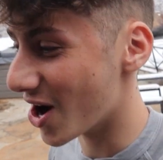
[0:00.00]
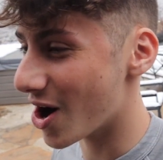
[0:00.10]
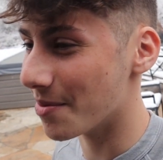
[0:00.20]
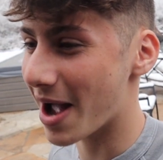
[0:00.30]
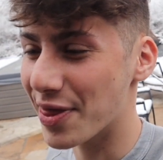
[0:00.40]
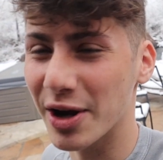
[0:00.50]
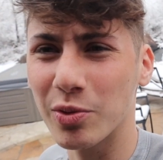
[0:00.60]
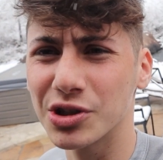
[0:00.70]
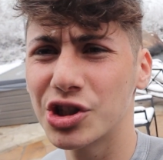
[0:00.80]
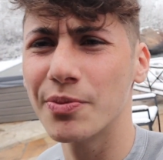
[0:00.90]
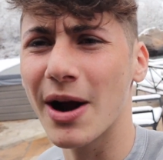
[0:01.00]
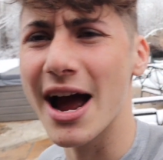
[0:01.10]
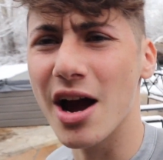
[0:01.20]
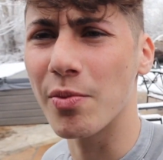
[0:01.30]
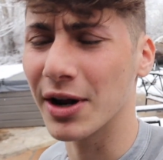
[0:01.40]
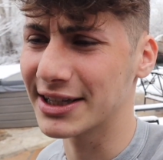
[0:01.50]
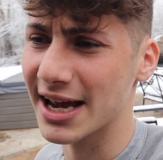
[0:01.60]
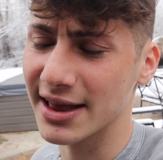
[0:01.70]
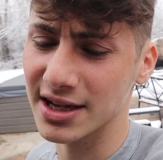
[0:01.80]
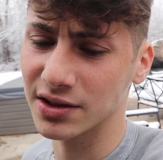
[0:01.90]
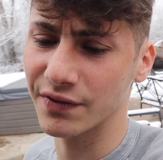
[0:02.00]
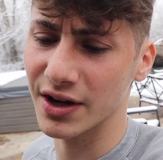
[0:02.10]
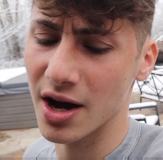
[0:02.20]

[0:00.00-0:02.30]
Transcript: um, I think we're super high up. We're like 10,000 feet